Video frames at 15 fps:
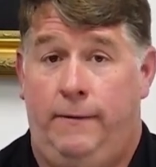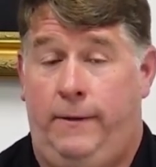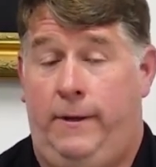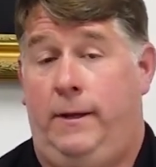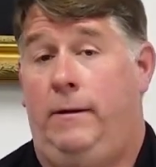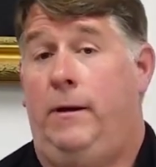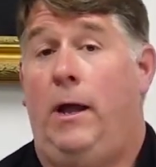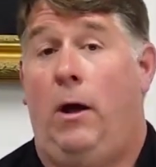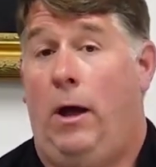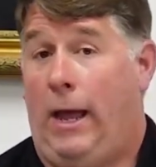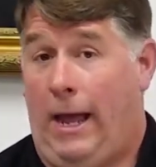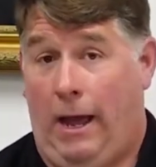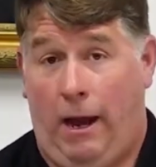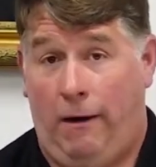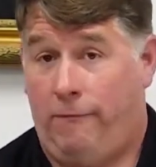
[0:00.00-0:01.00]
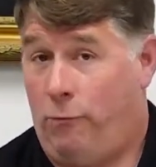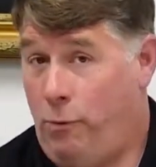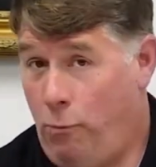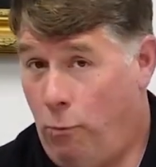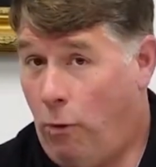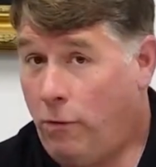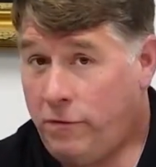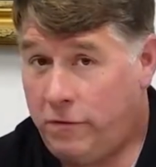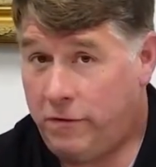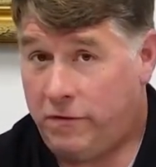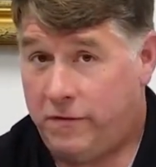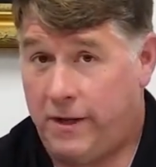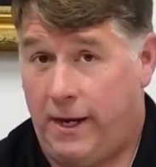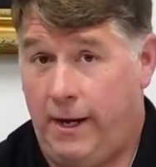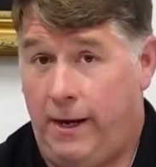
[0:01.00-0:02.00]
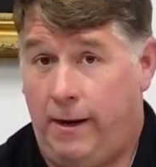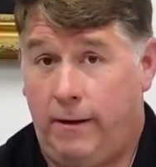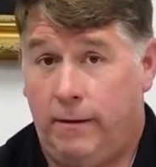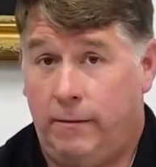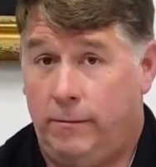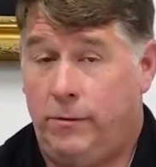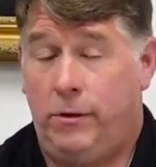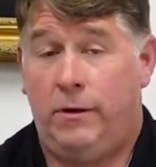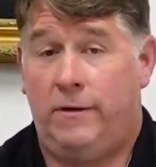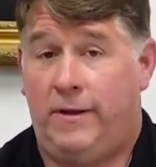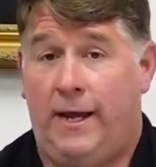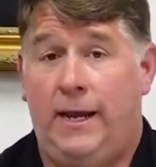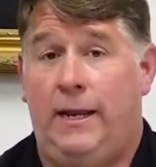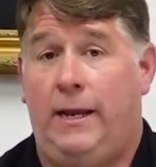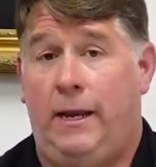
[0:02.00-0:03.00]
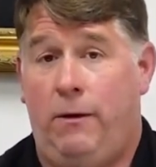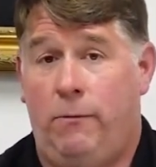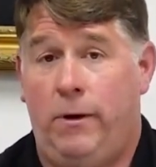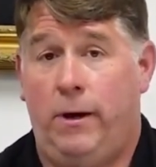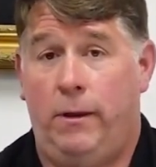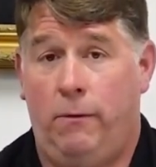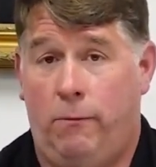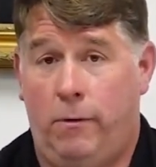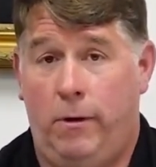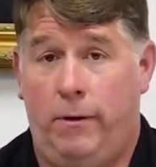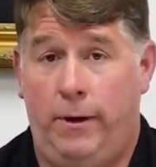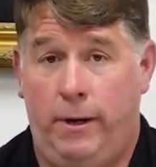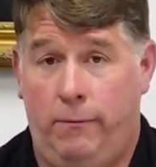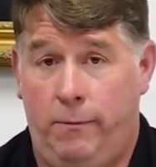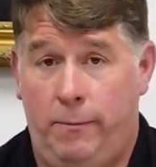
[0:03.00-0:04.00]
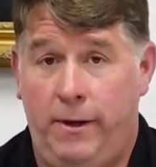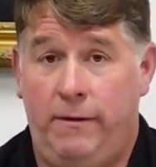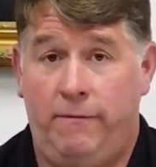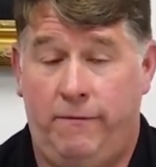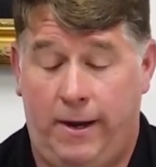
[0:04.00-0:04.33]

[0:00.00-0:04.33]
that however we want you to stay here, you can take it anywhere in the world and it would be of